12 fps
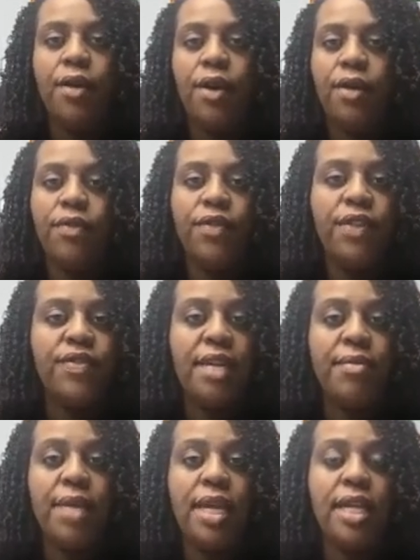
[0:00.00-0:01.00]

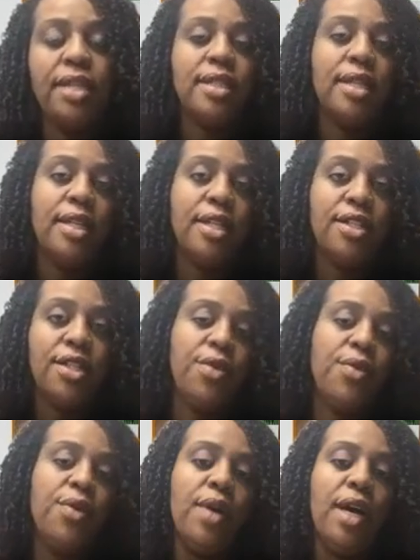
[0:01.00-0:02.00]
15 minutes to
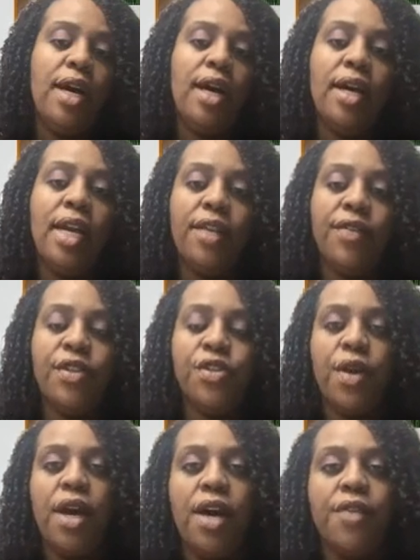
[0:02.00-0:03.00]
do individual
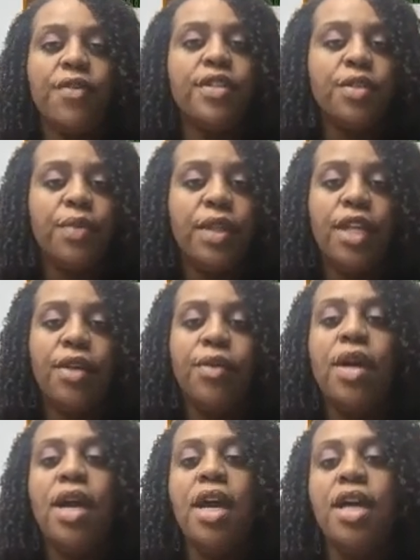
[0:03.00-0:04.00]
conference with you.
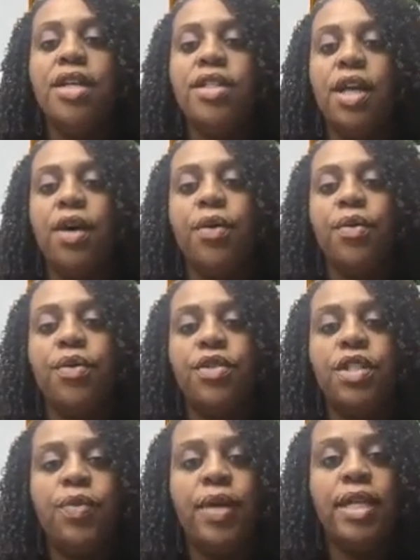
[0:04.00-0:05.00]
So
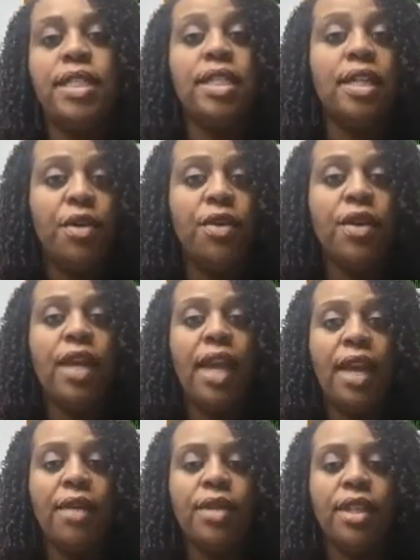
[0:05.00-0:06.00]
just ways to
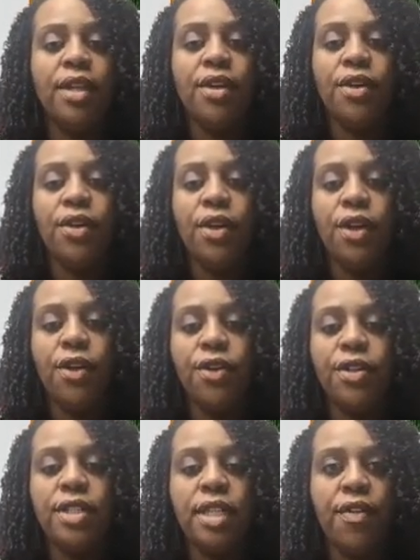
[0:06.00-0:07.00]
communicate with your
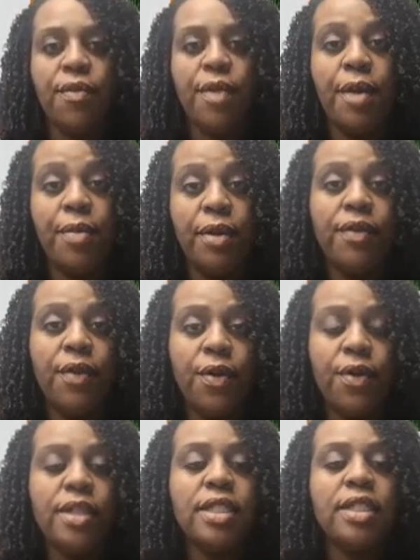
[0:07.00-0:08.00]
learners and other people, of
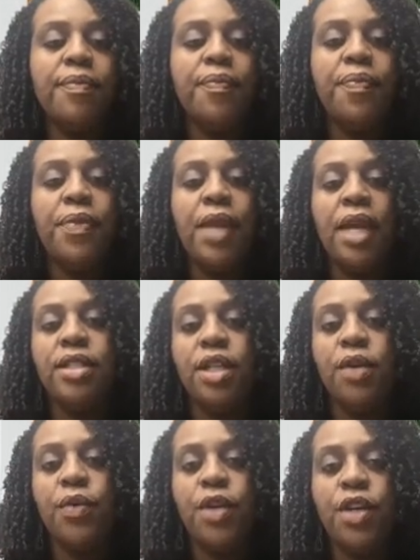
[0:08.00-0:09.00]
course.
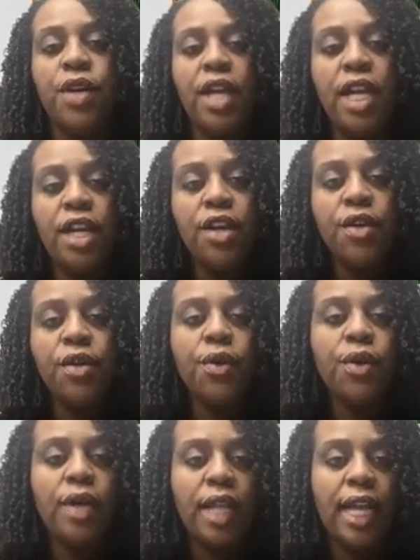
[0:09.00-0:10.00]
So when you're in your
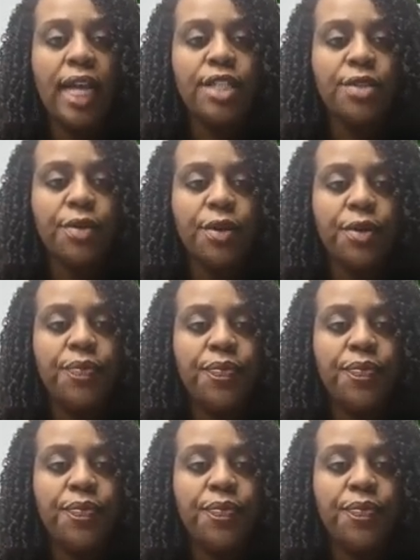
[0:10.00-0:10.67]
Google Classroom,